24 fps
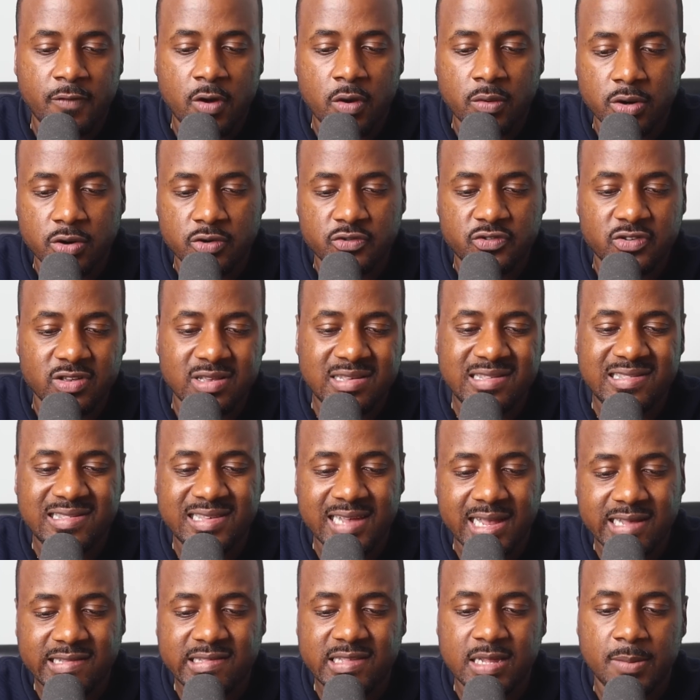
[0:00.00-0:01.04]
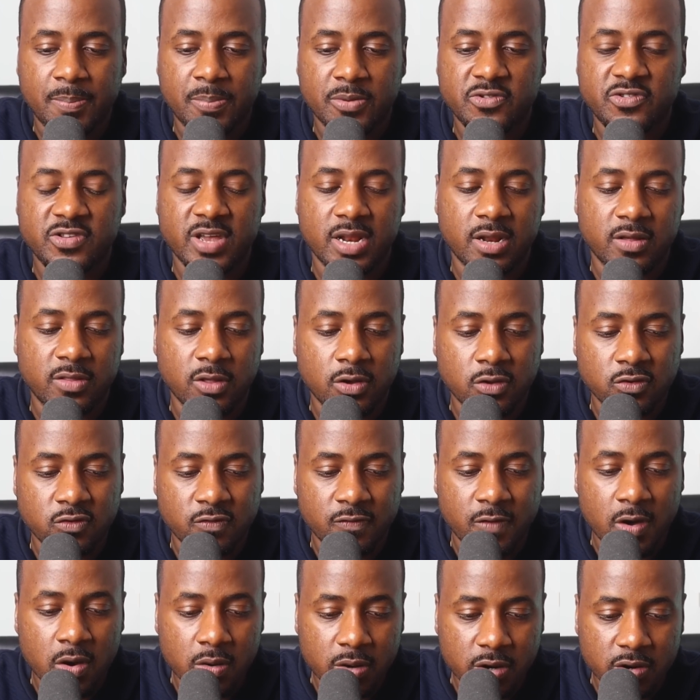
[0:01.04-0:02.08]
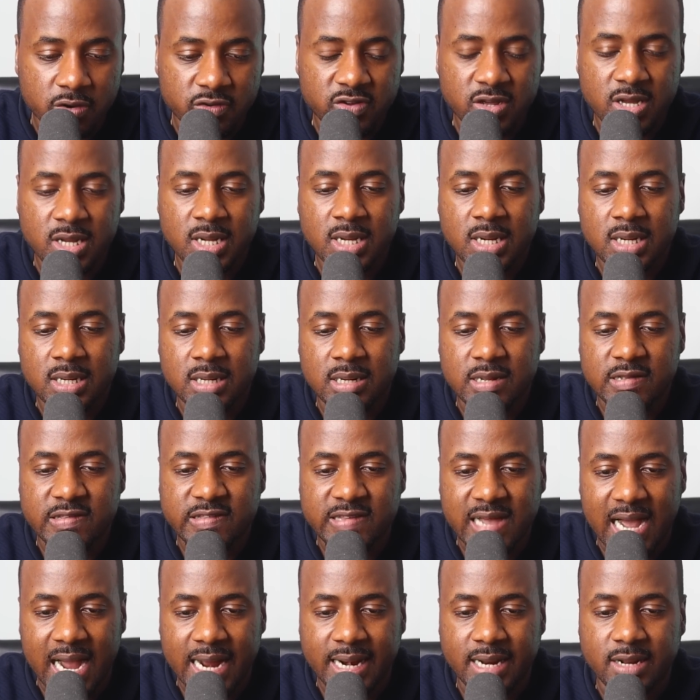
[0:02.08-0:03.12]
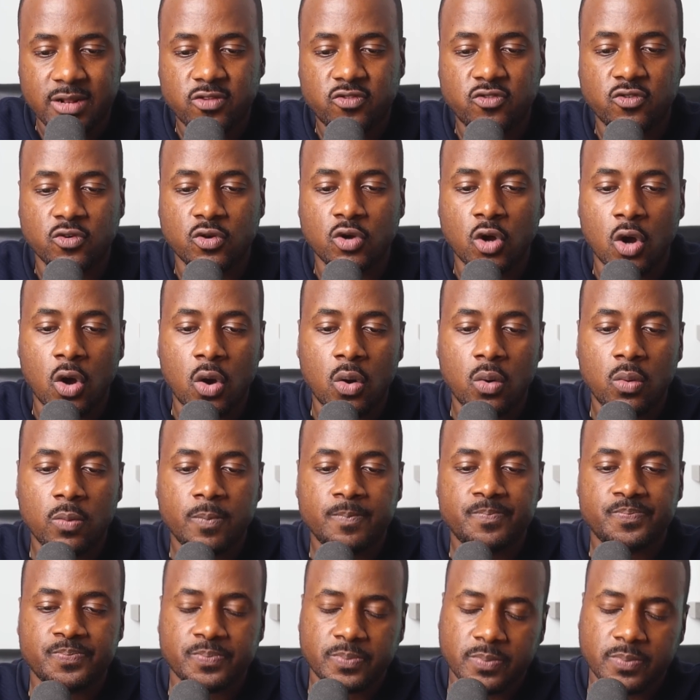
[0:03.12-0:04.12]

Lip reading: voters, 60% of those voters decided to go